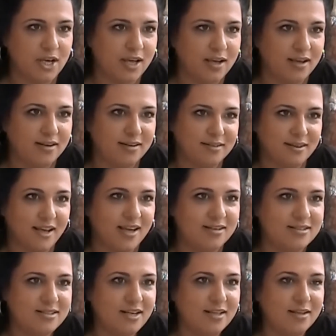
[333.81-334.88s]
check
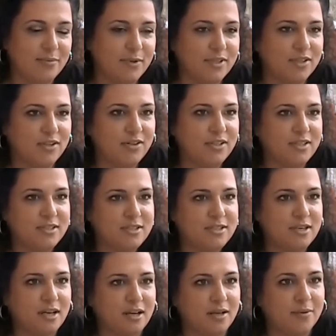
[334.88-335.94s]
and send the
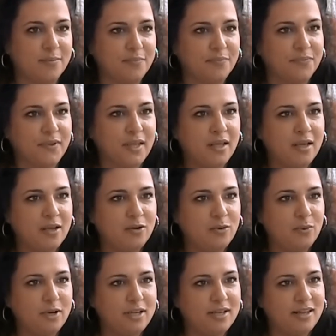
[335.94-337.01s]
materials
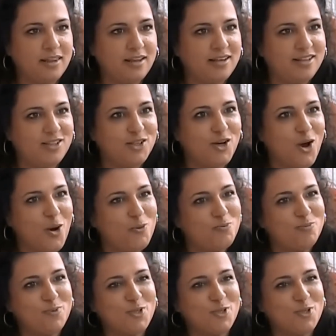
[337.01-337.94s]
when they need to go.